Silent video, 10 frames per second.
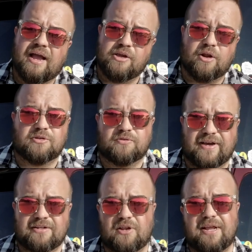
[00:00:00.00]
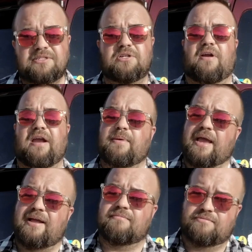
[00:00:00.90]
You can also find us on Instagram
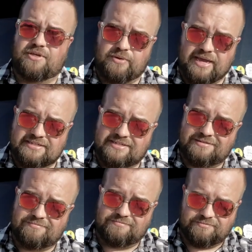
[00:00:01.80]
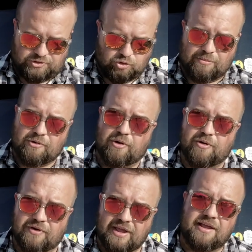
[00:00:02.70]
at, you guessed it, Stormcrow
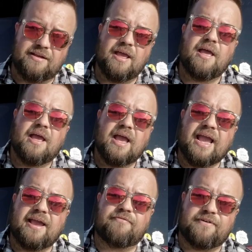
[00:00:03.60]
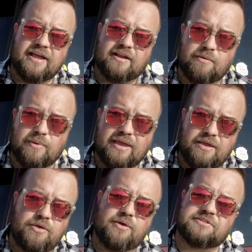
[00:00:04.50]
Overland. And finally,
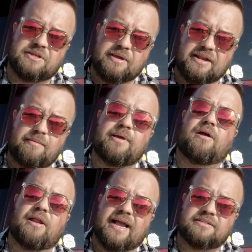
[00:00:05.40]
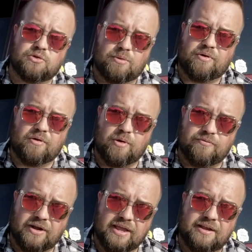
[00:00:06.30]
you can send me an email at
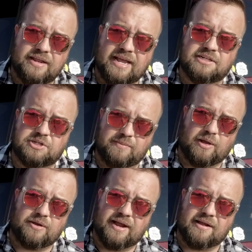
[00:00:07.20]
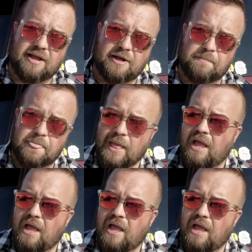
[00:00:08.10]
stormcrowoverland@gmail.com.